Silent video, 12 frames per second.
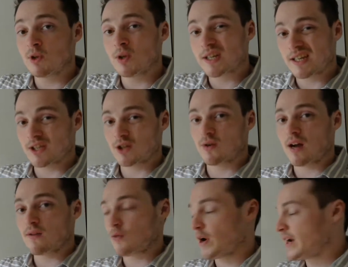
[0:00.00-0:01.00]
looking at the
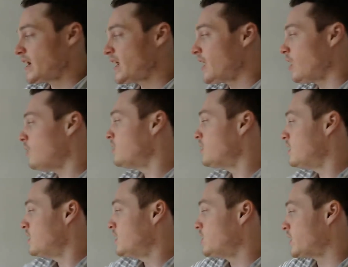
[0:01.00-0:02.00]
graph right now.
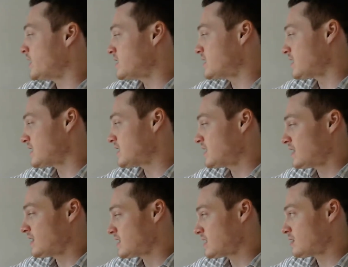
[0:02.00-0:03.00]
You can easily see that
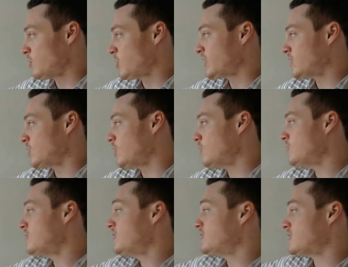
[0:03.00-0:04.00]
this is a market low,
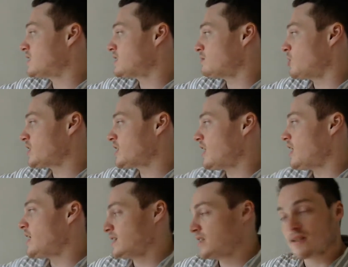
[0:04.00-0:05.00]
this is a market
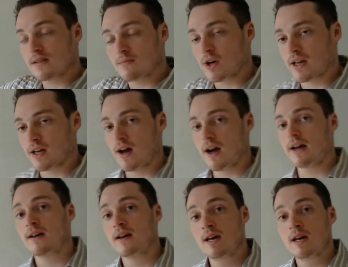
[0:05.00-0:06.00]
high, and this is a market high.
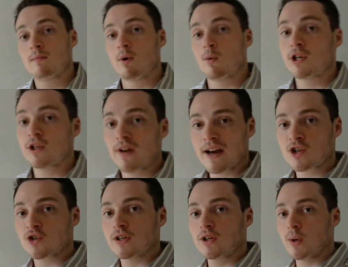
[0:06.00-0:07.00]
But when you're
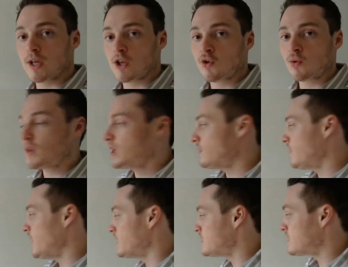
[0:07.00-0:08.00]
actually going through the
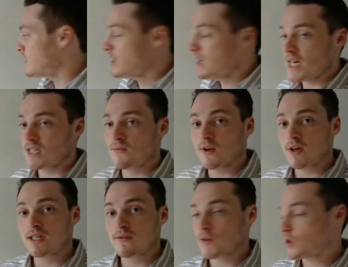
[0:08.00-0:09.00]
events, it's very
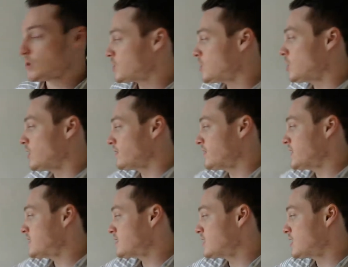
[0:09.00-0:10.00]
difficult to know if this
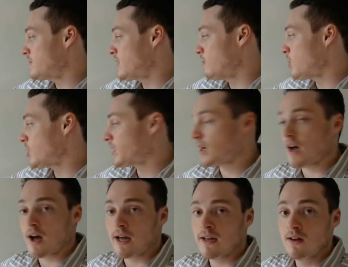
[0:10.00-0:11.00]
is going to be a market
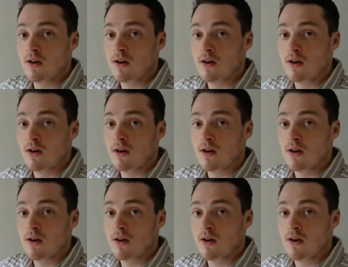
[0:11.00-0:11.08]
high